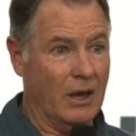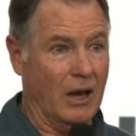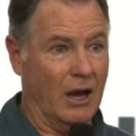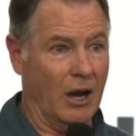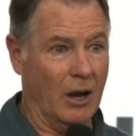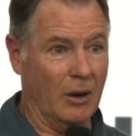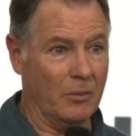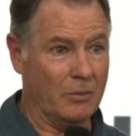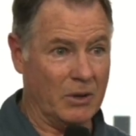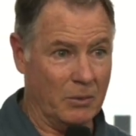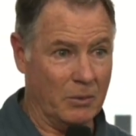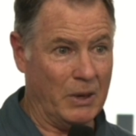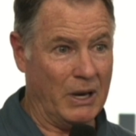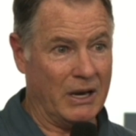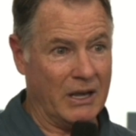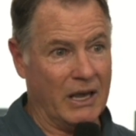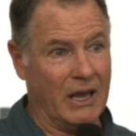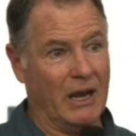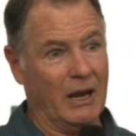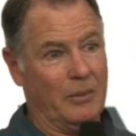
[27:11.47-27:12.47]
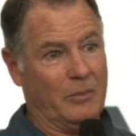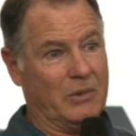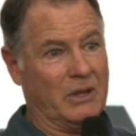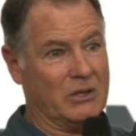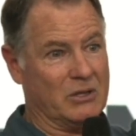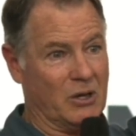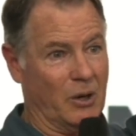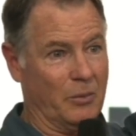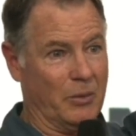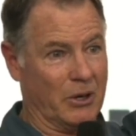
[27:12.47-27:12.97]
Um, you better get up
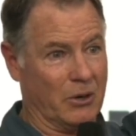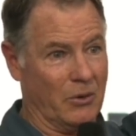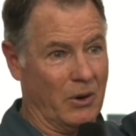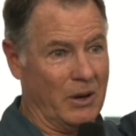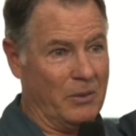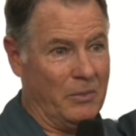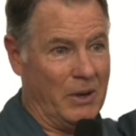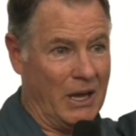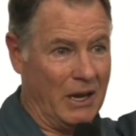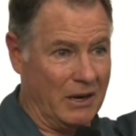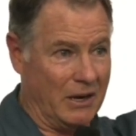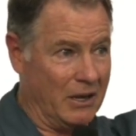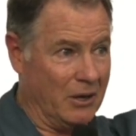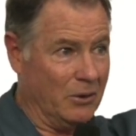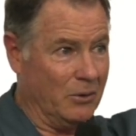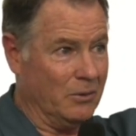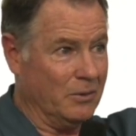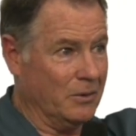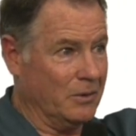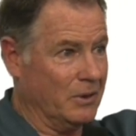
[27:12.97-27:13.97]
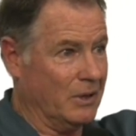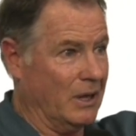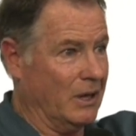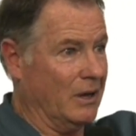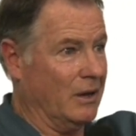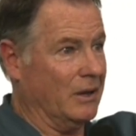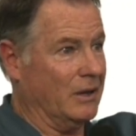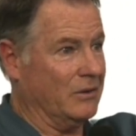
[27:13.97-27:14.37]
the top of Greenmount Hill uh,